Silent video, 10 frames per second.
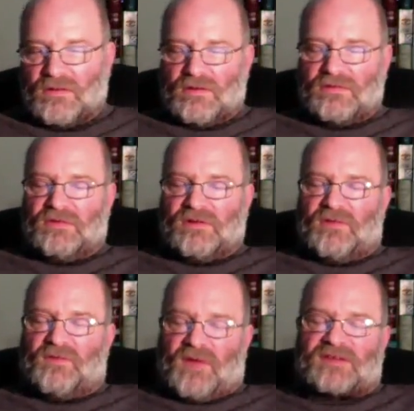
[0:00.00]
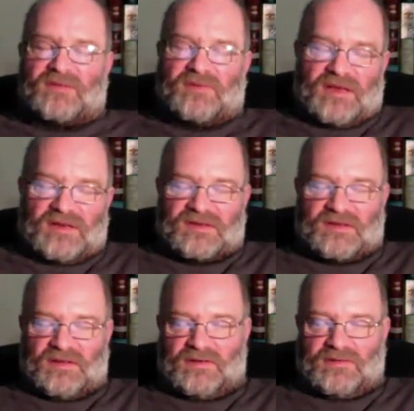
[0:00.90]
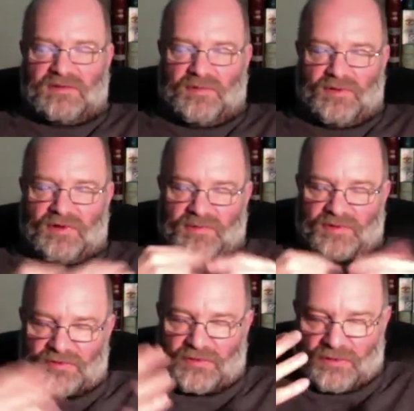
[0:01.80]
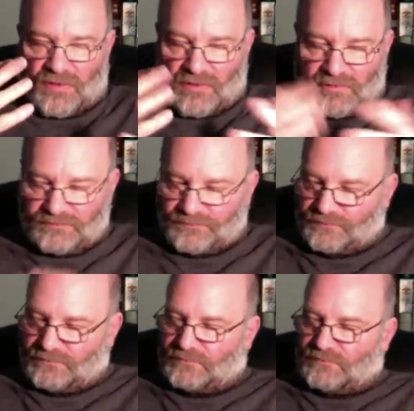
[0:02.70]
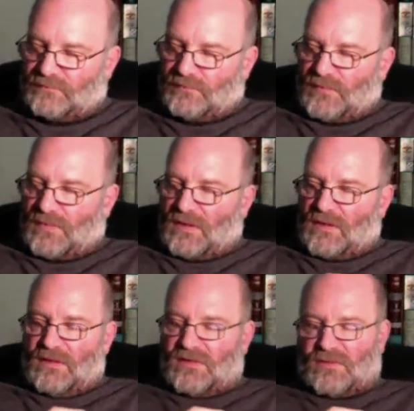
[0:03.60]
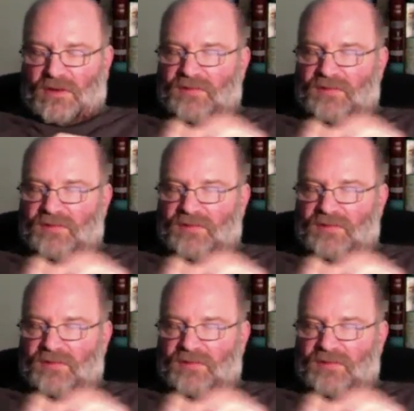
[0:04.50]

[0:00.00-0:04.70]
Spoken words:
to the effects of the insulin to burn up the sugar. So I've